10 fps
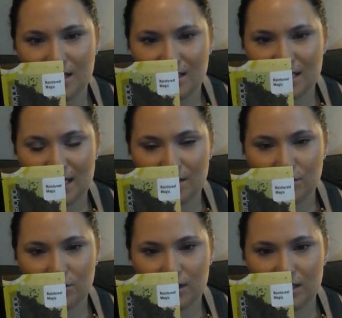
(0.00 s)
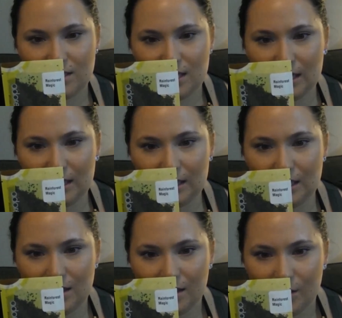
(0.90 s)
daintree tea
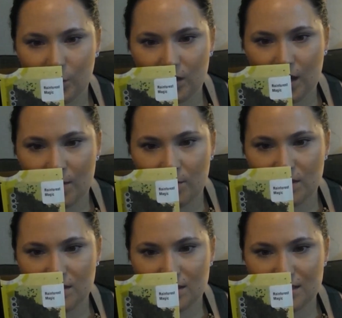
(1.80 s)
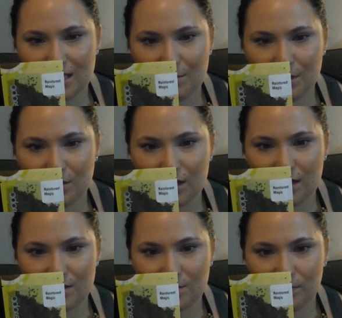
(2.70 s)
with hibiscus,
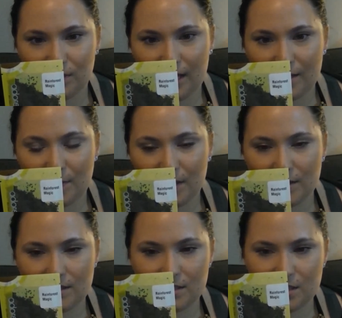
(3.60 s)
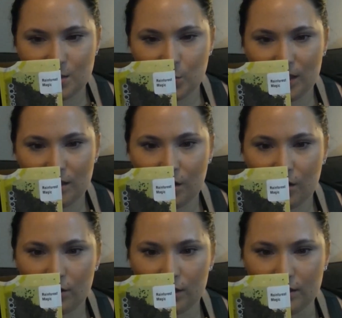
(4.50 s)
lemongrass, blackberries, and sweet
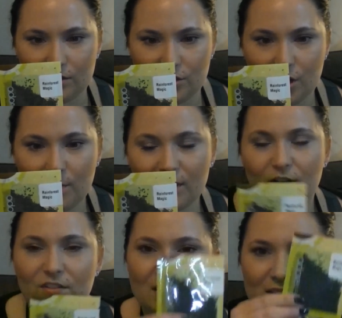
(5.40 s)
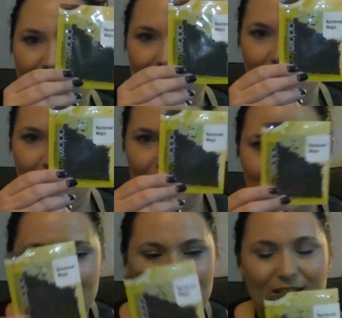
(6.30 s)
orange. Oh my God, that sounds
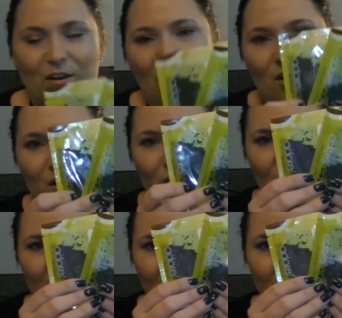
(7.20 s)
amazing. Oh, thank you